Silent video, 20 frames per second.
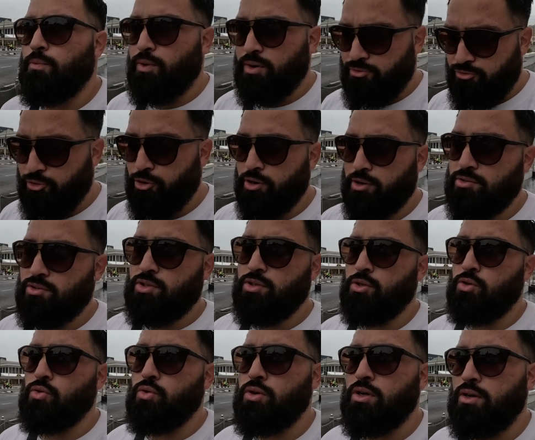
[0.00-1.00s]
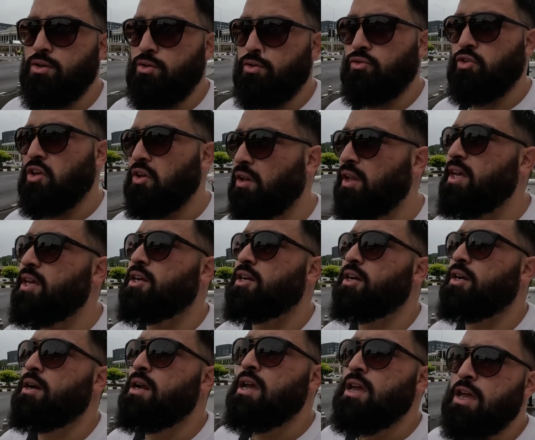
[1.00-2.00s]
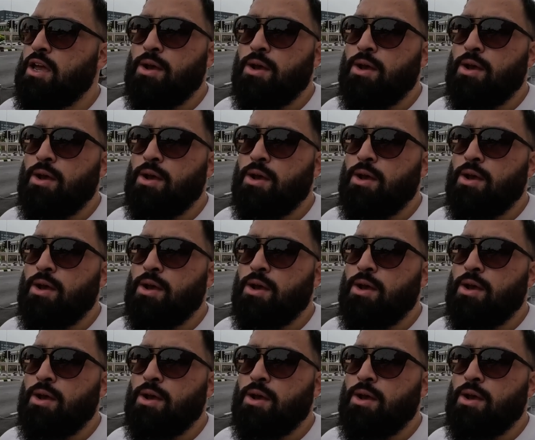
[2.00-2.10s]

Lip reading: refer to the leader.